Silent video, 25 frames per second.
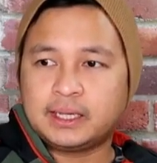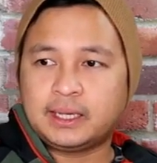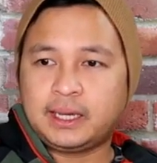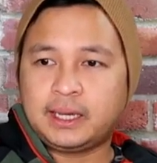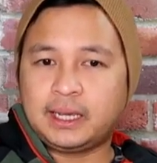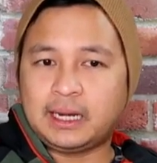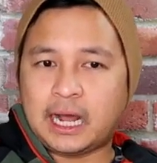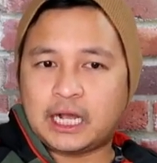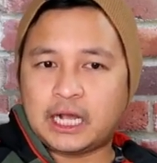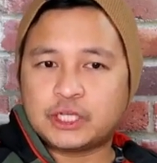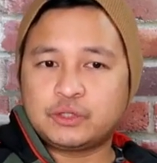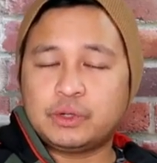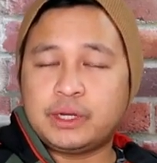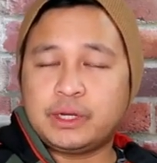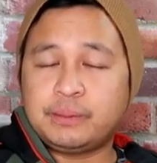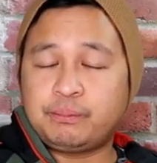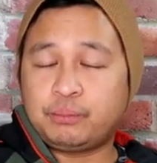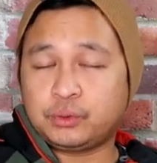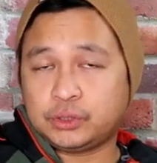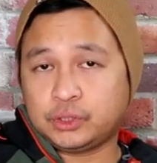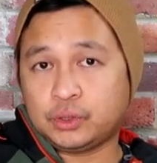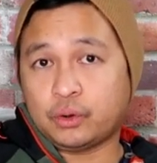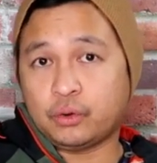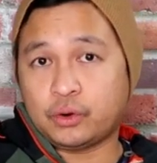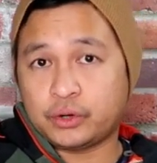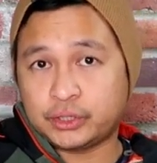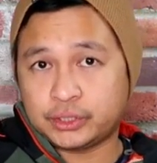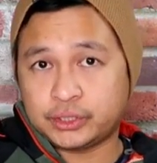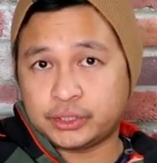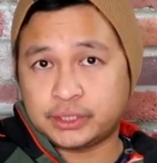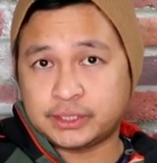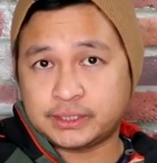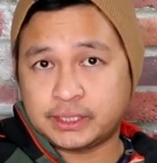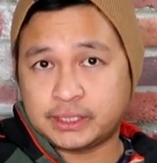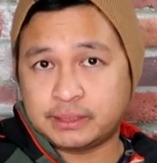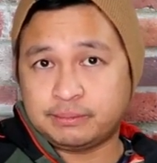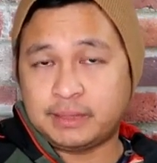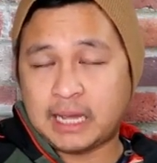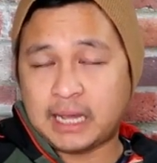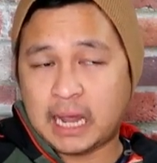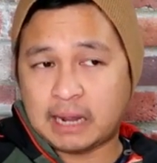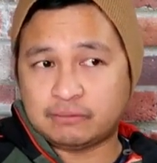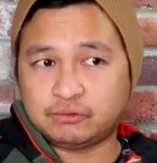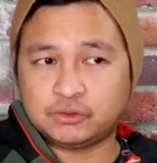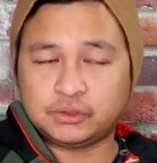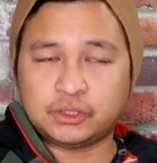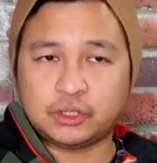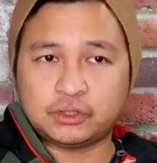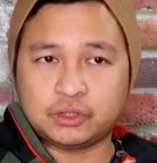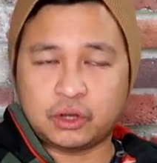can actually put the orders in behalf of the